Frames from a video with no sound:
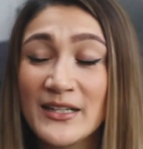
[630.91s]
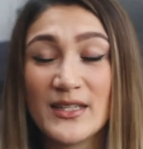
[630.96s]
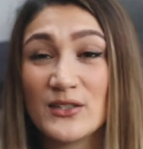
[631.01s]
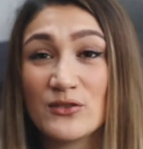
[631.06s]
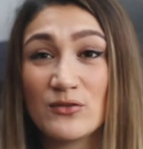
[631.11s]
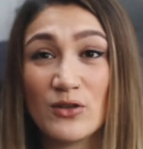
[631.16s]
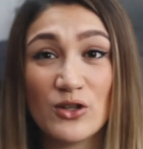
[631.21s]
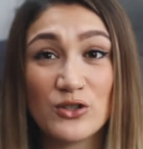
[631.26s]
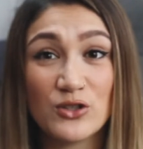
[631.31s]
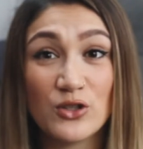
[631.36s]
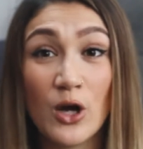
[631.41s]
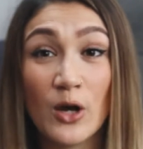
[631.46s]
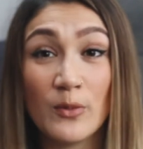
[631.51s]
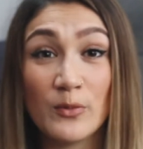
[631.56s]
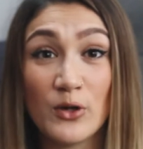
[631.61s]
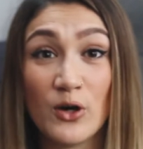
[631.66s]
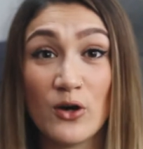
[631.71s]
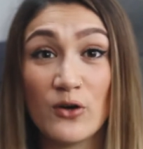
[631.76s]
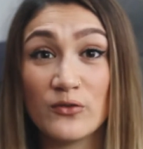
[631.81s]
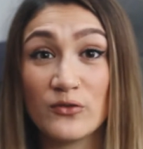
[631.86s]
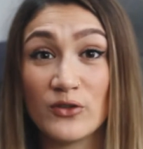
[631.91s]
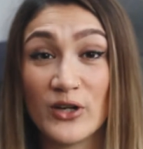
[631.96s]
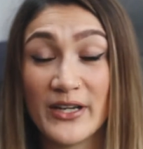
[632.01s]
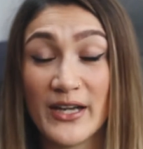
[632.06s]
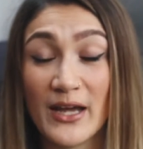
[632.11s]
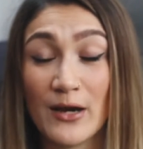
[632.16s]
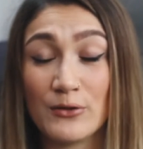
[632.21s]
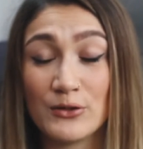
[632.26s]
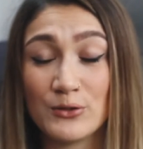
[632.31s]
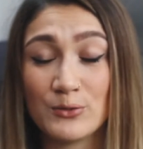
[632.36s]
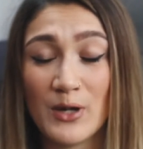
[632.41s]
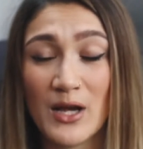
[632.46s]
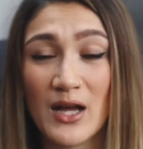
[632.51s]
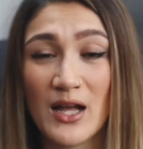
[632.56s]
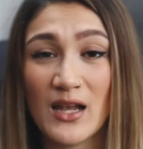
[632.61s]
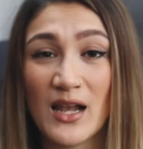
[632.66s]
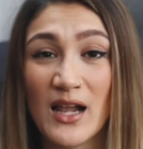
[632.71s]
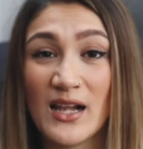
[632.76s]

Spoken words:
These are also up north right now as well.